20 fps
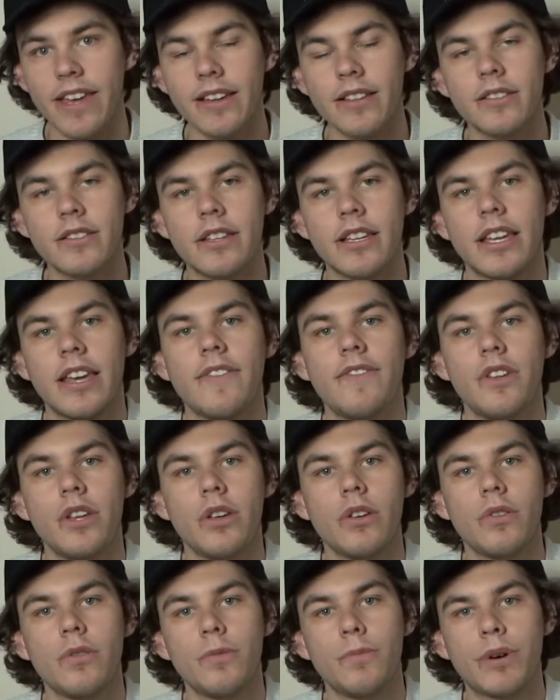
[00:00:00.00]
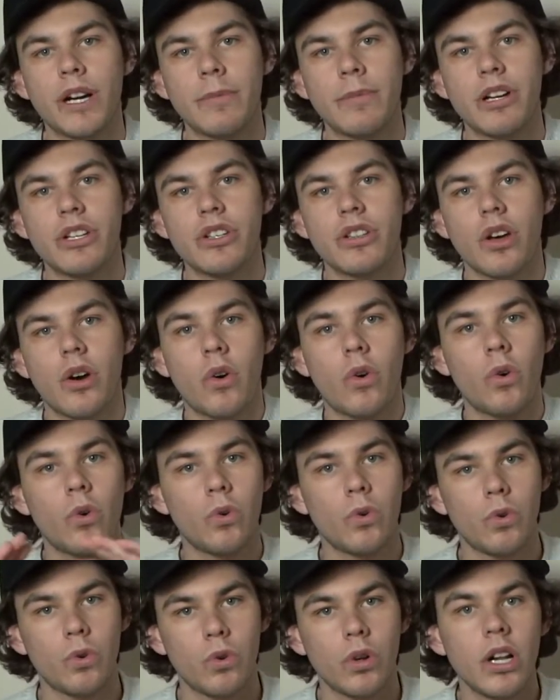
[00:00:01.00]
it, to give you pretty much the
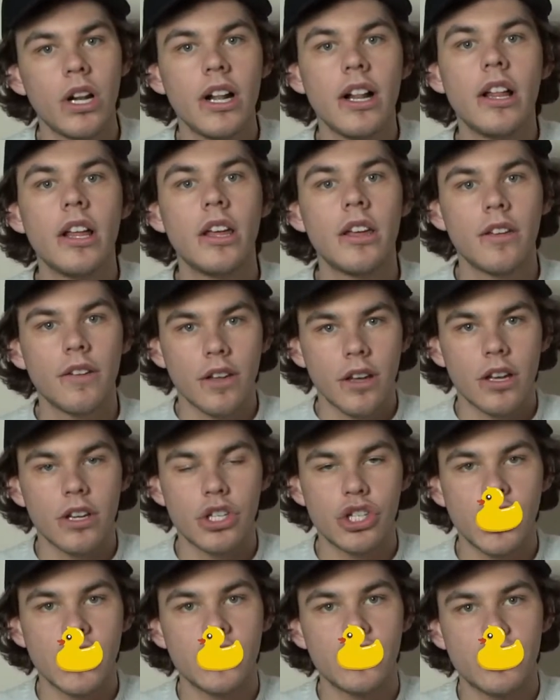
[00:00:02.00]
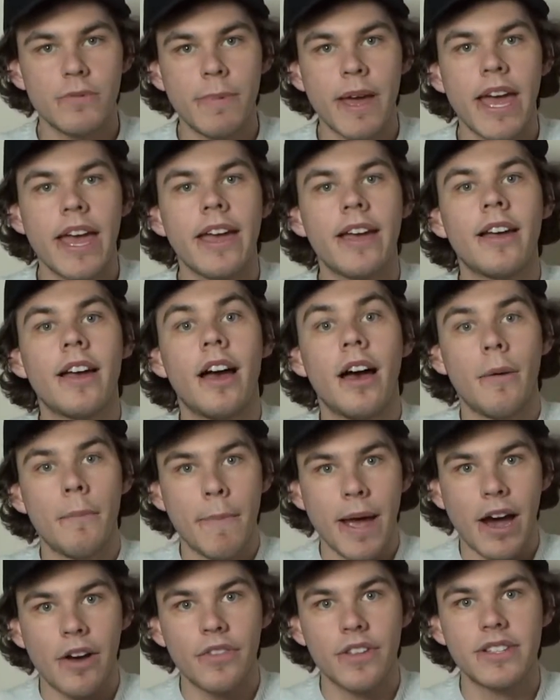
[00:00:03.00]
whole shebang
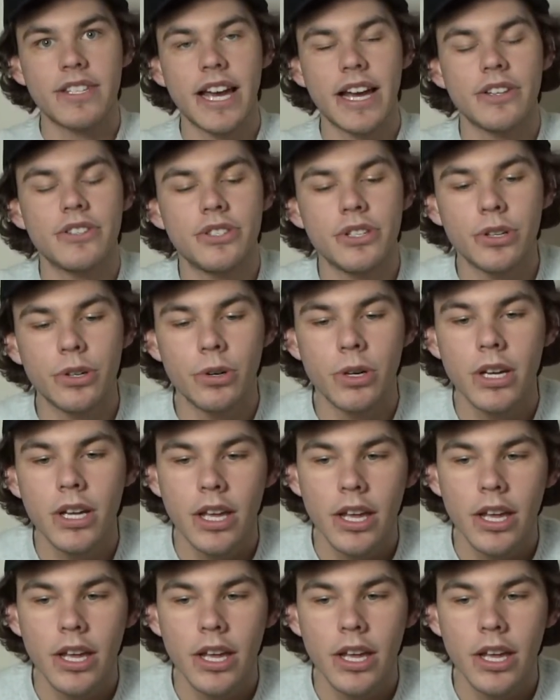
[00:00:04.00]
about the tattoo.